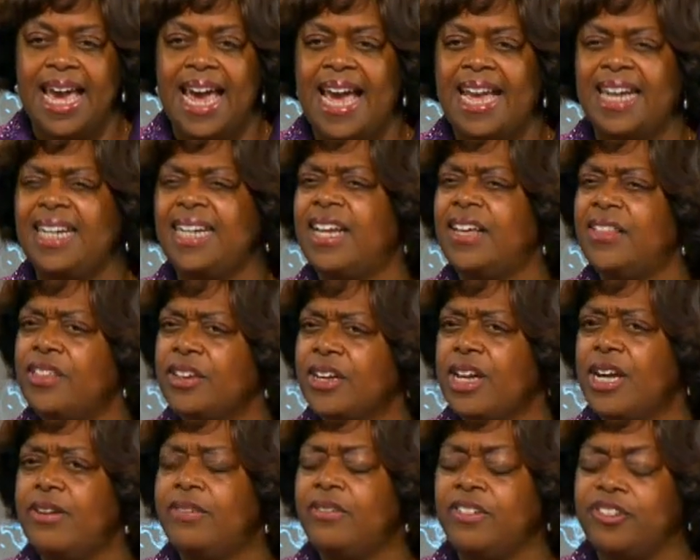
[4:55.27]
And in other
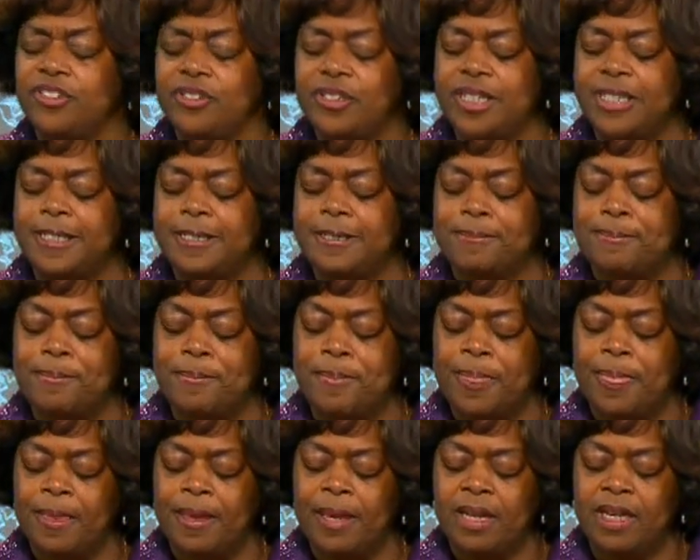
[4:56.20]
countries,
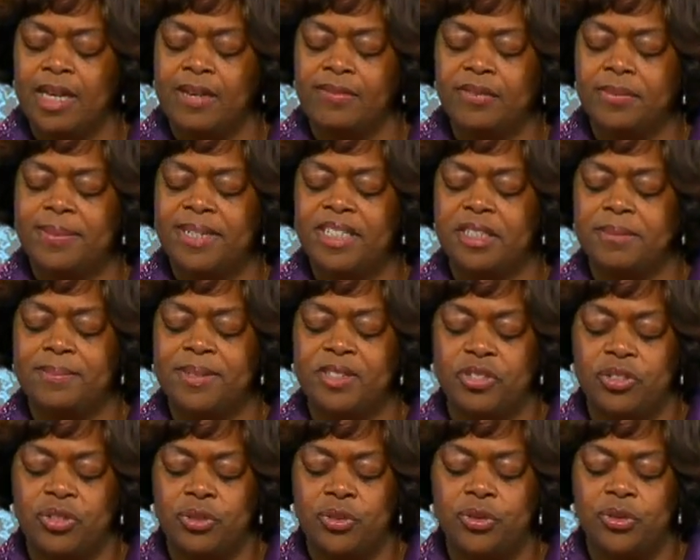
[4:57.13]
governments
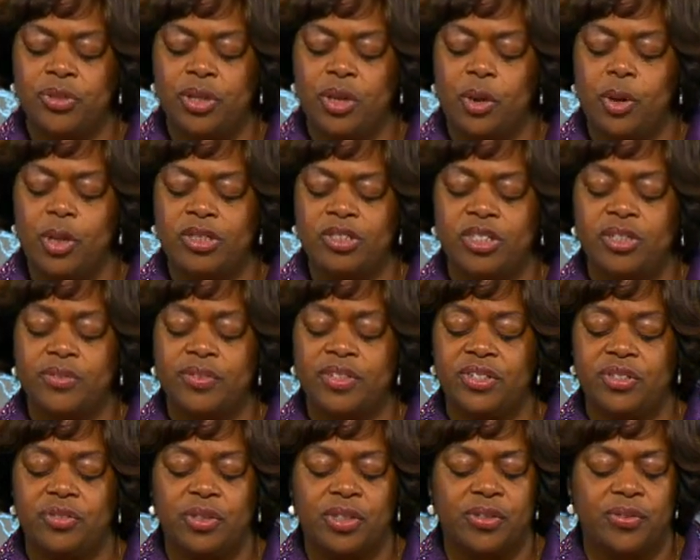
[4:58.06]
misuse laws to
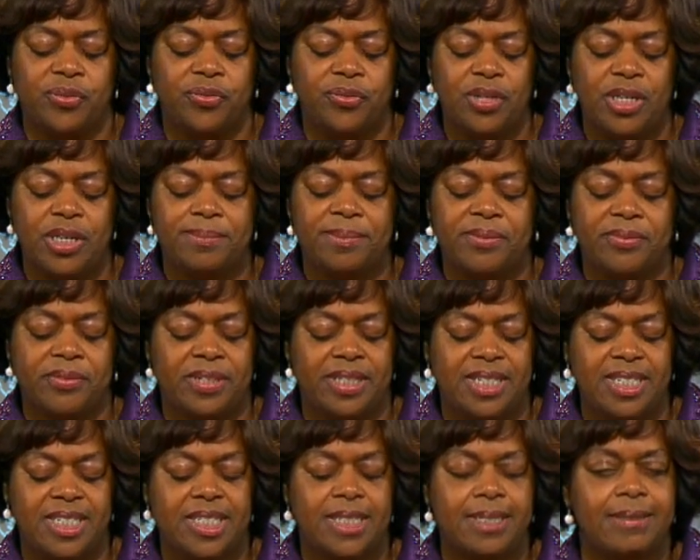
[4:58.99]
restrict freedom of
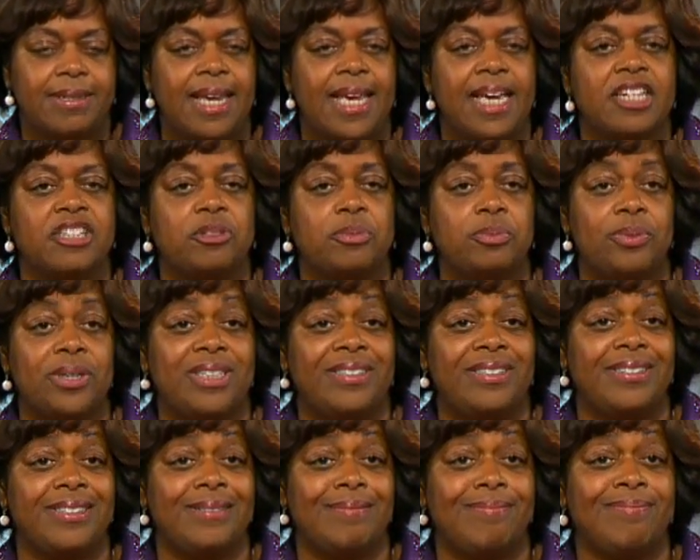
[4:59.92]
religion,
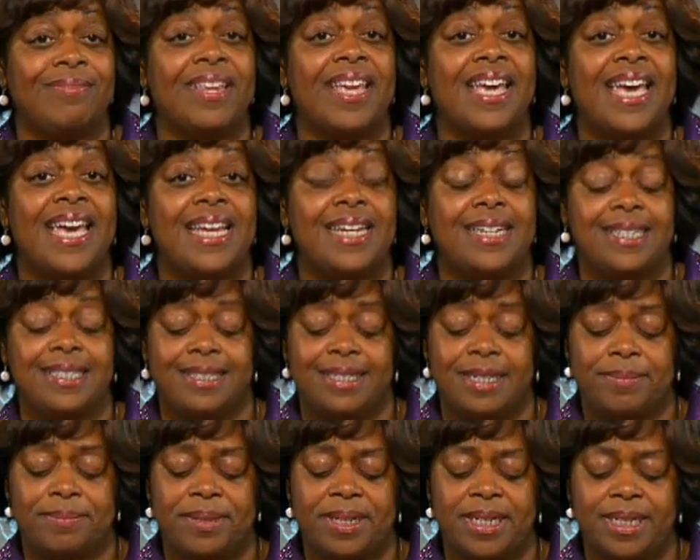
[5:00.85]
expression, and
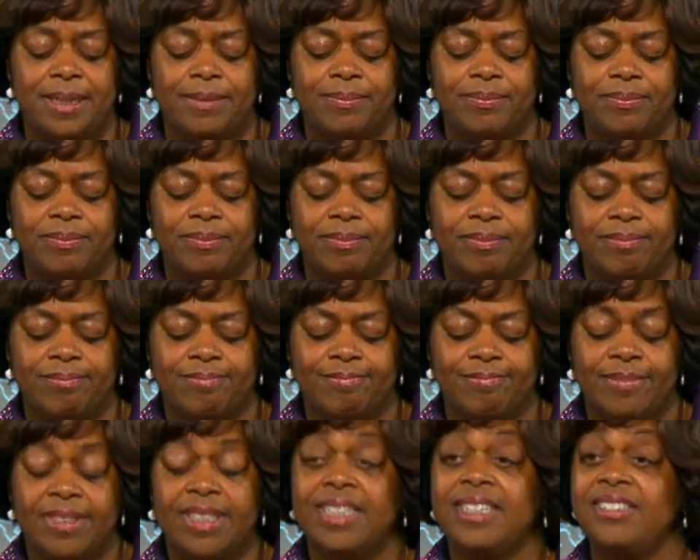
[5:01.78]
assembly.
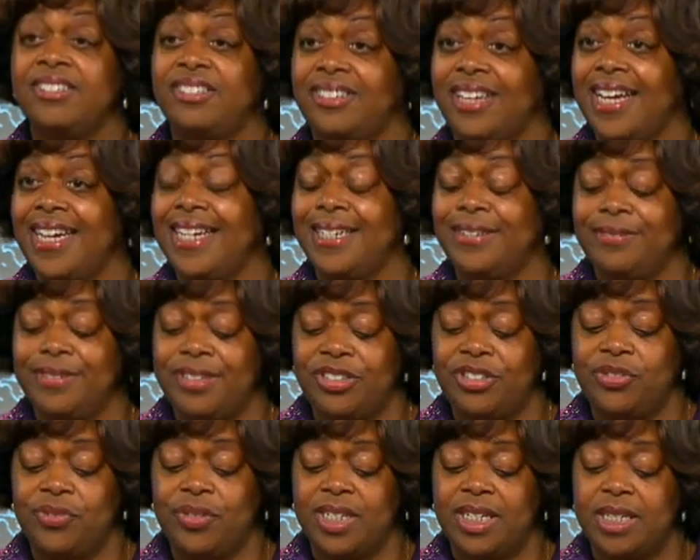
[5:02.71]
China
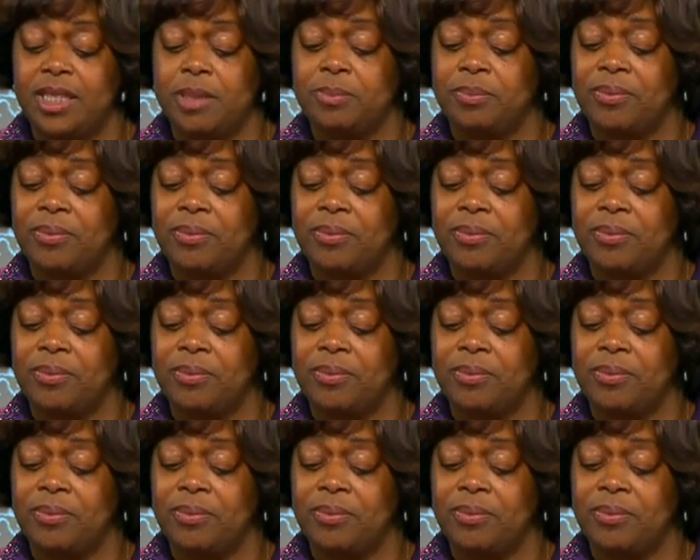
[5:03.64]
restricted the